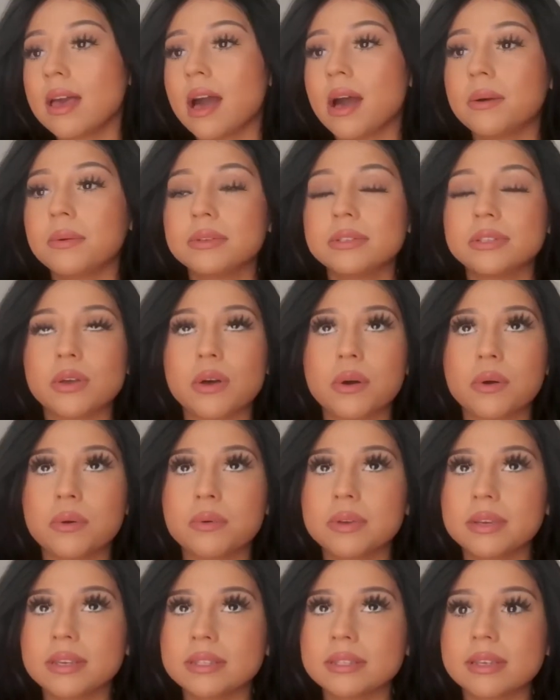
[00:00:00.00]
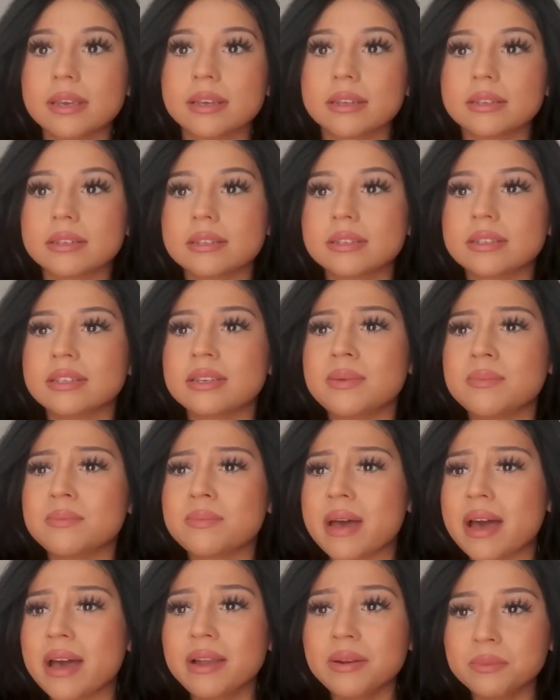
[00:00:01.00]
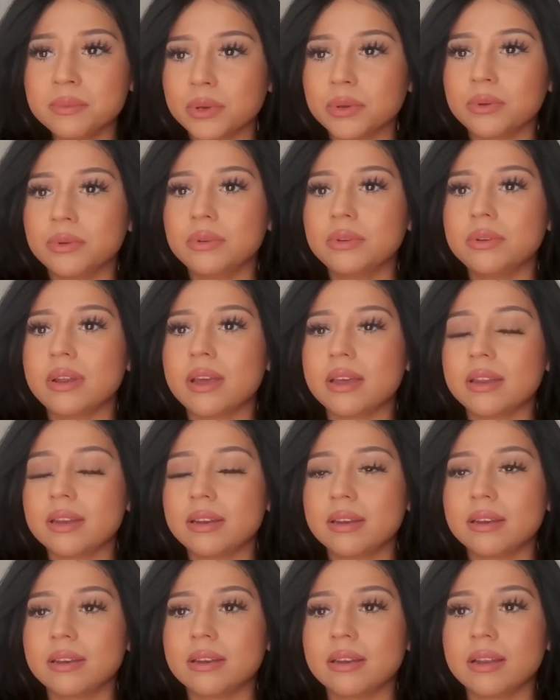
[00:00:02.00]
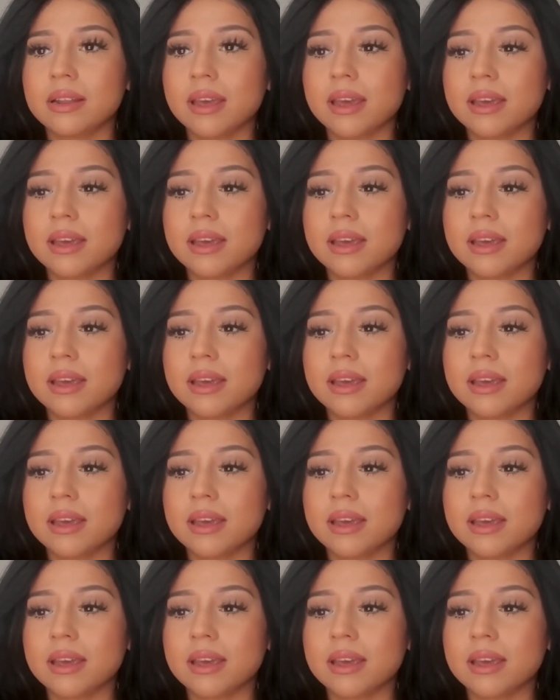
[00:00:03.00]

I was always just in a bad mood, and